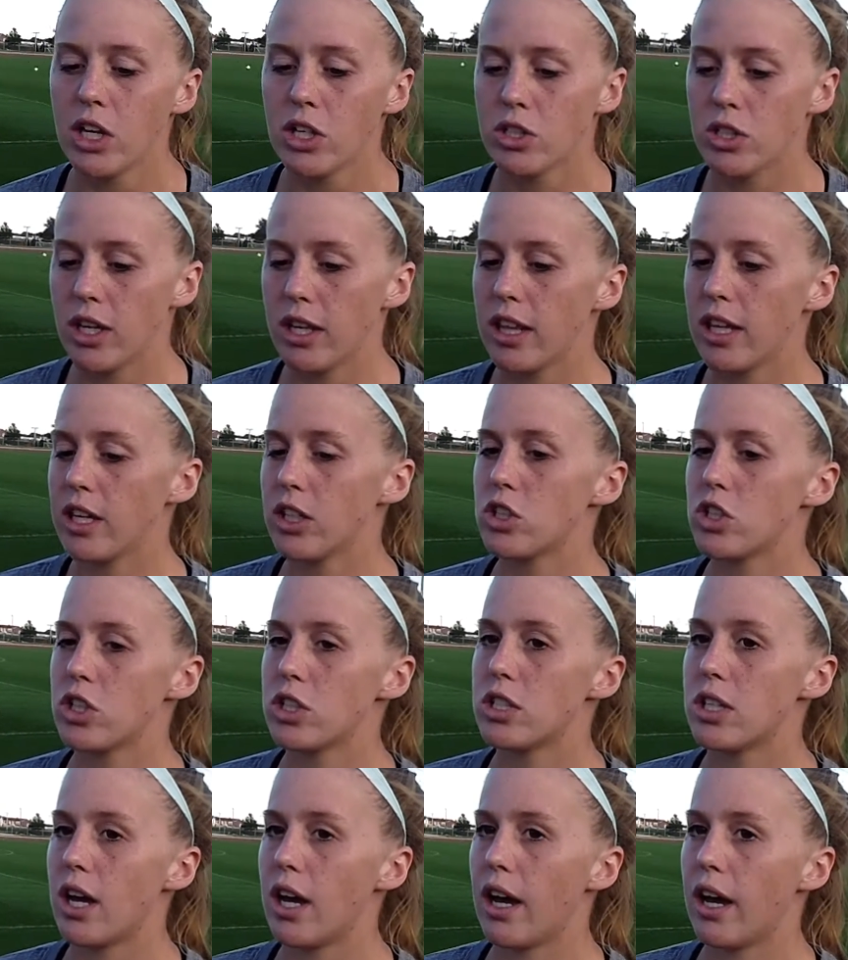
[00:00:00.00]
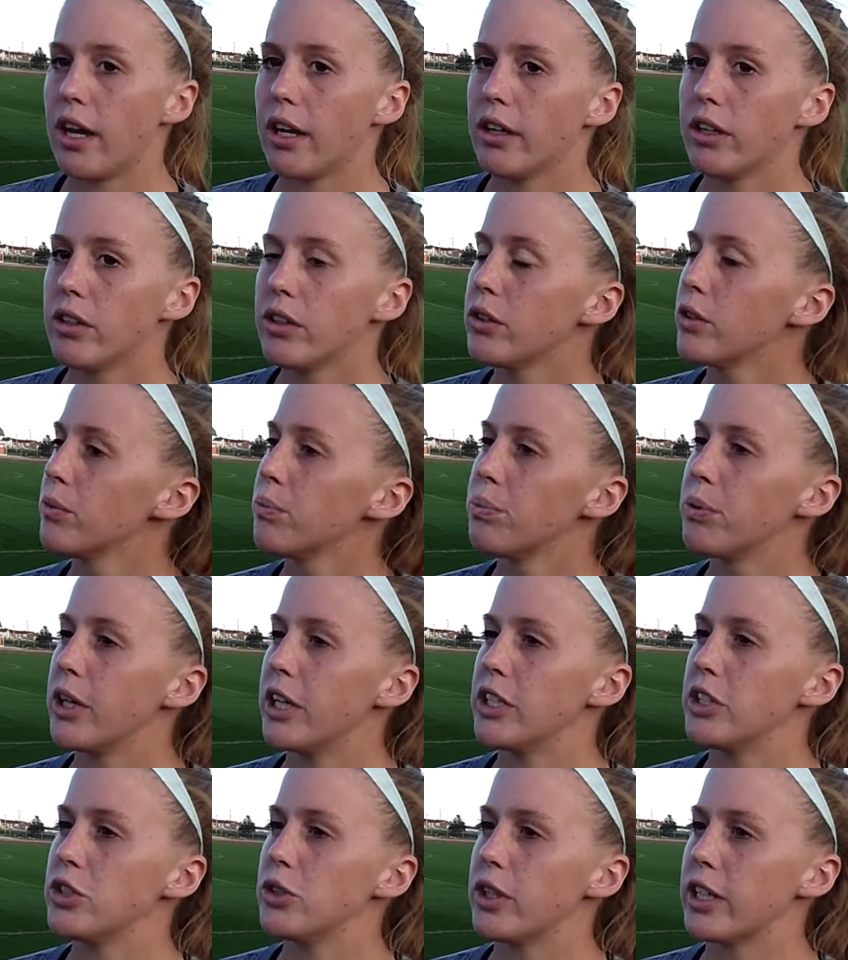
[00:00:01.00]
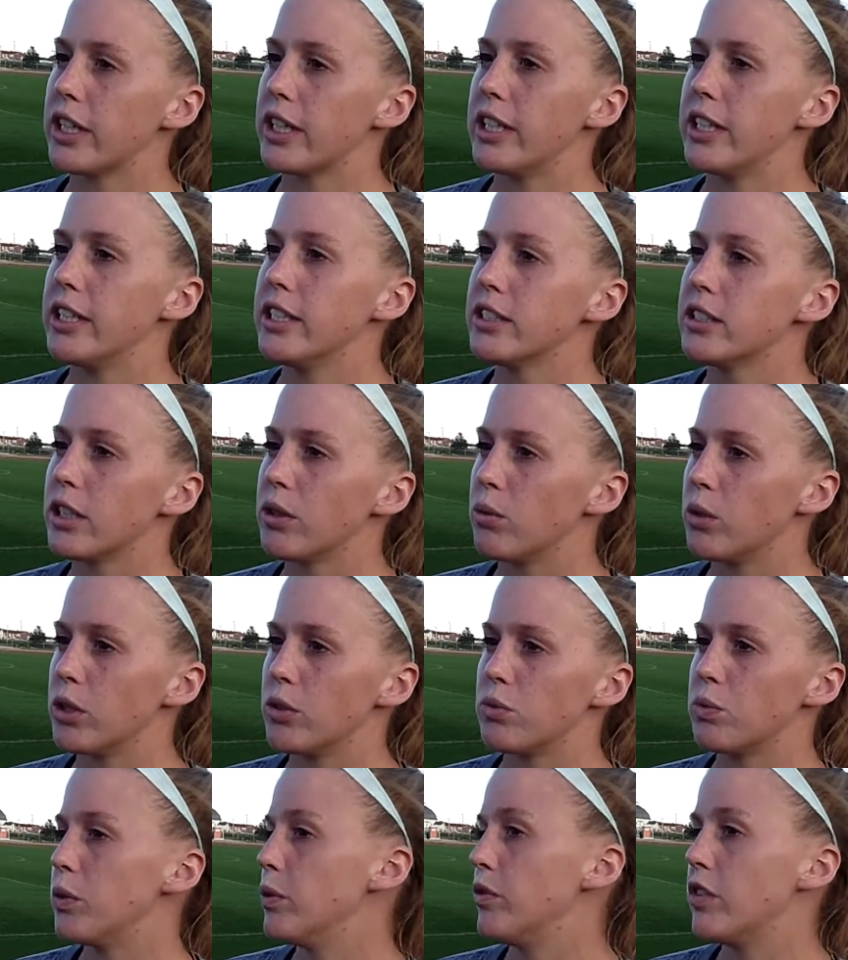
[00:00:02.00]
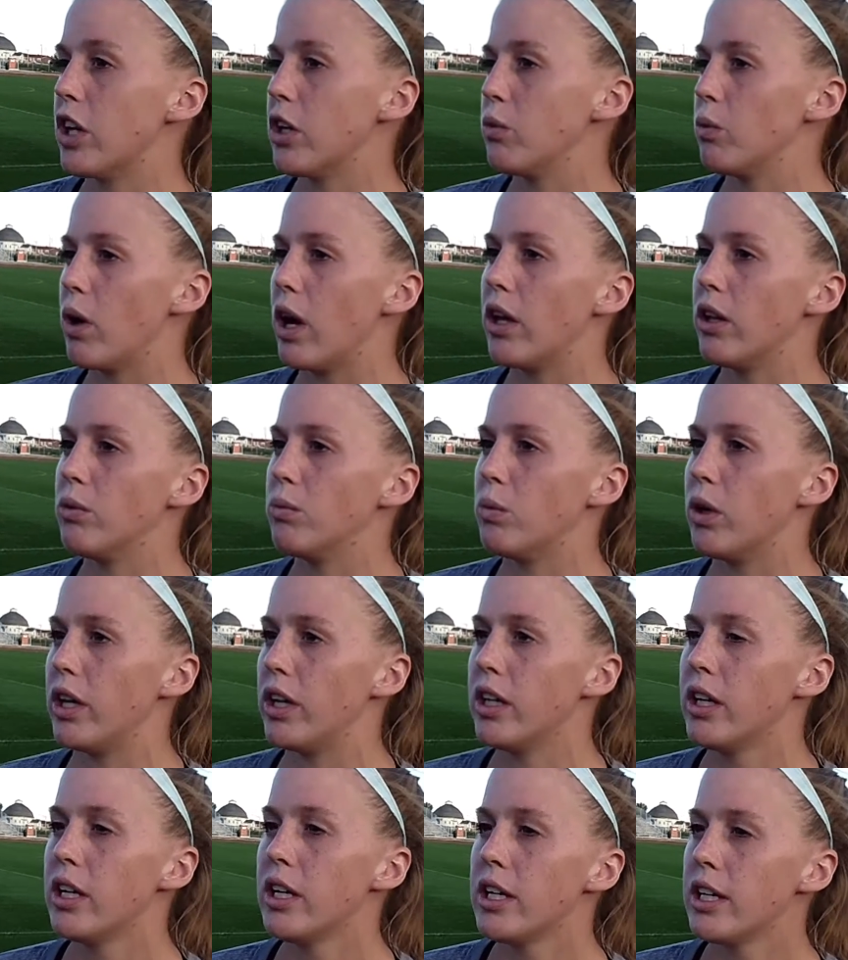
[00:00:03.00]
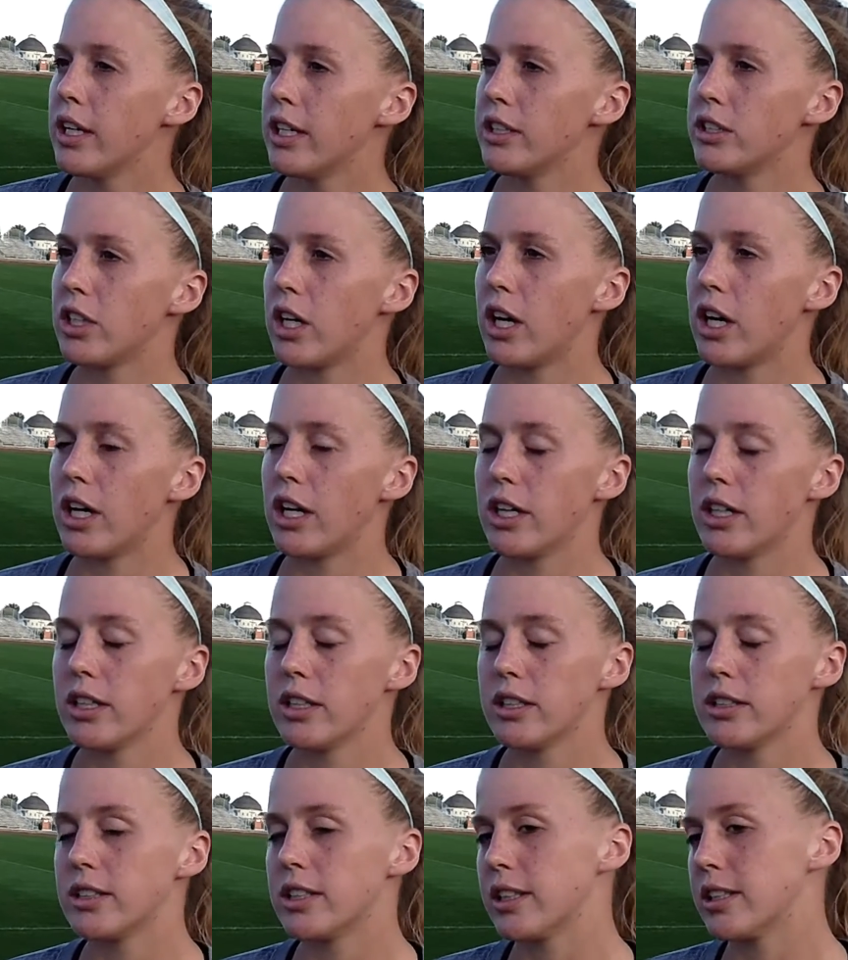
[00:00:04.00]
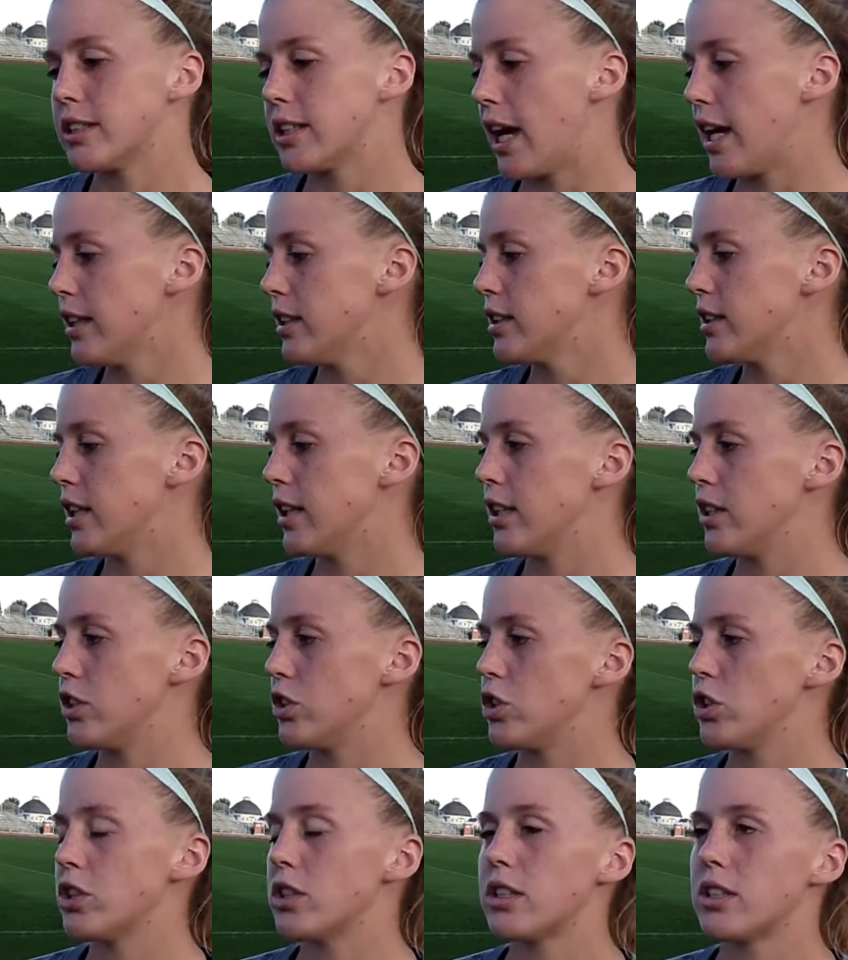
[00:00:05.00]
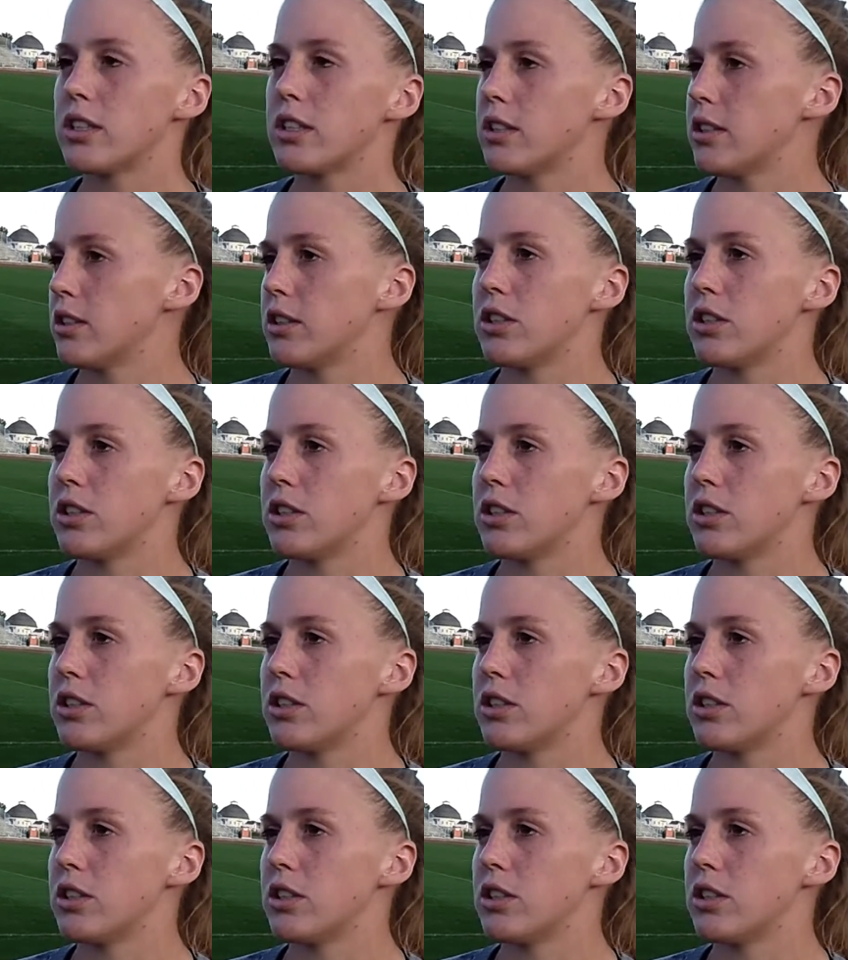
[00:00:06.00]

So I think just uh, playing to our keys, like what we've done well and what is our success, and just